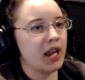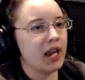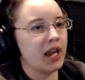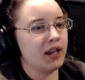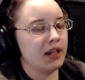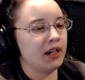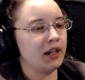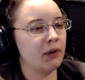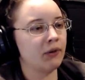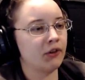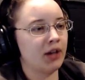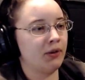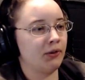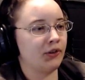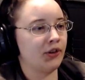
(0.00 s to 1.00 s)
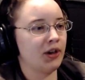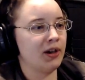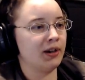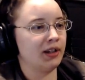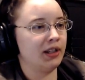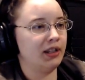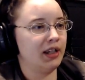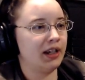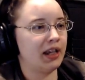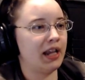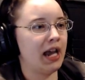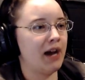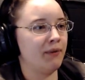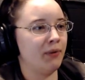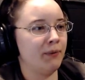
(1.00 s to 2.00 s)
in an outsider's tongue, and yet I
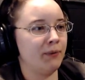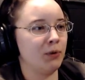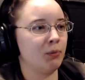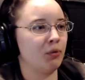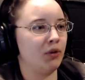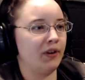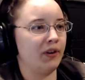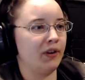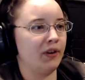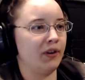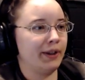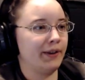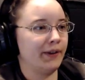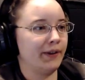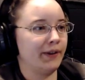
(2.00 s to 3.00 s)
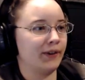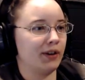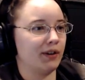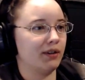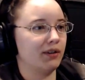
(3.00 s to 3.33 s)
have the viewpoints of an insider.